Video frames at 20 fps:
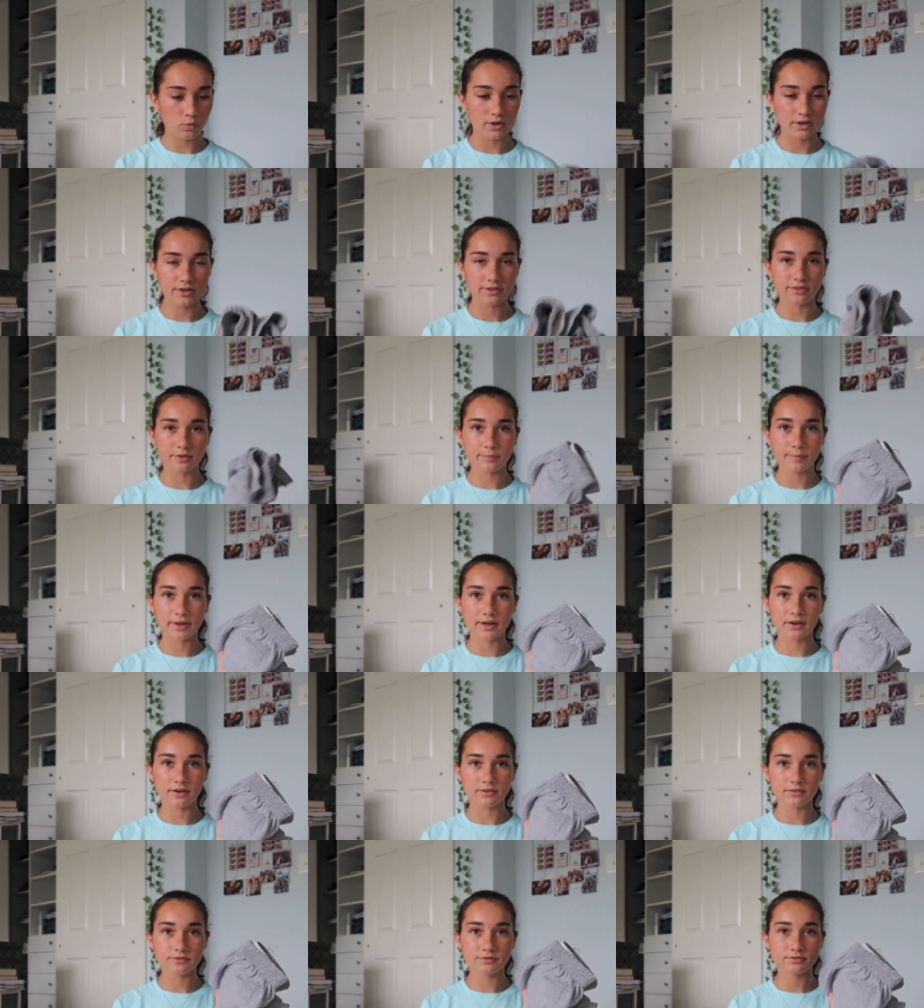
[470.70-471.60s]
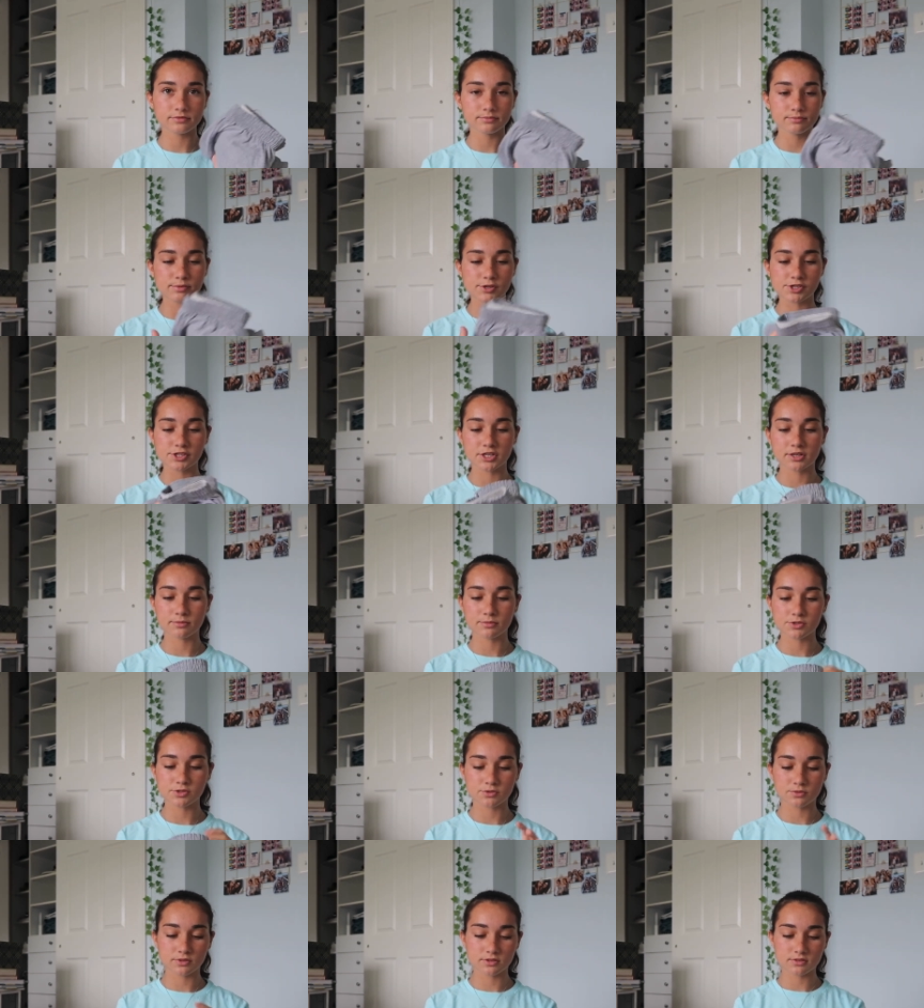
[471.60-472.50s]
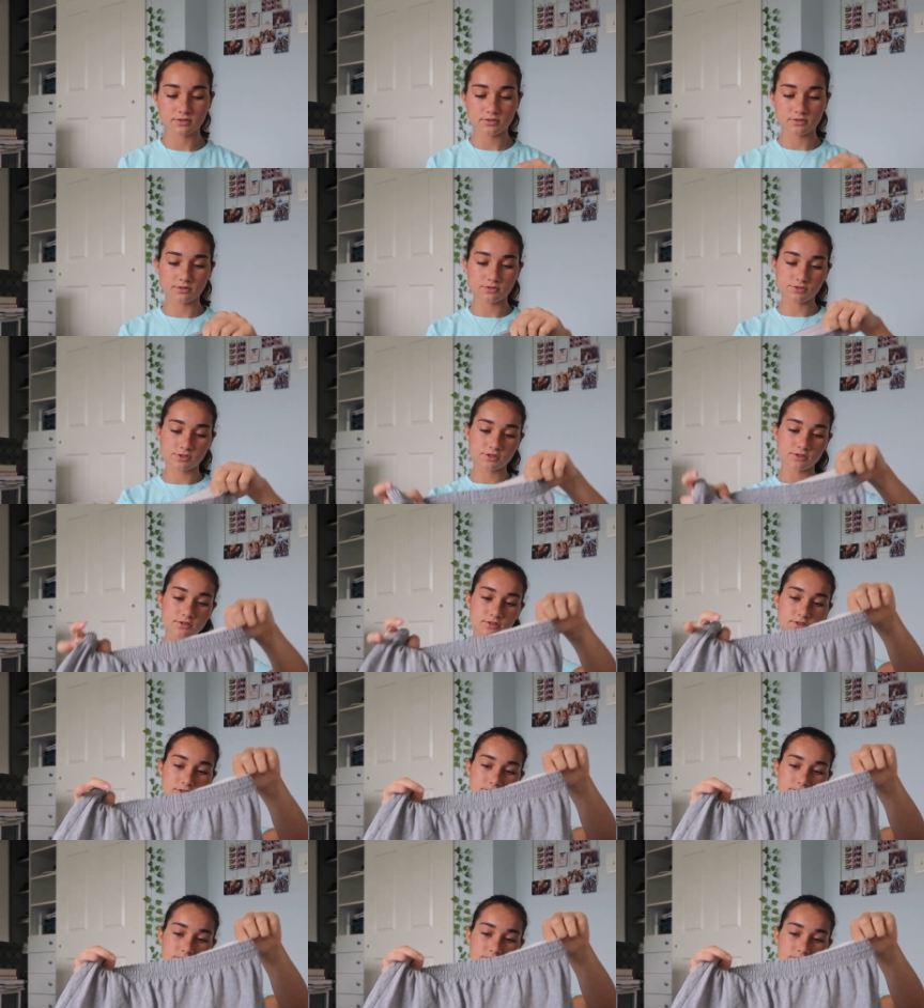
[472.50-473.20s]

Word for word: one other pair of pajama shorts. They're just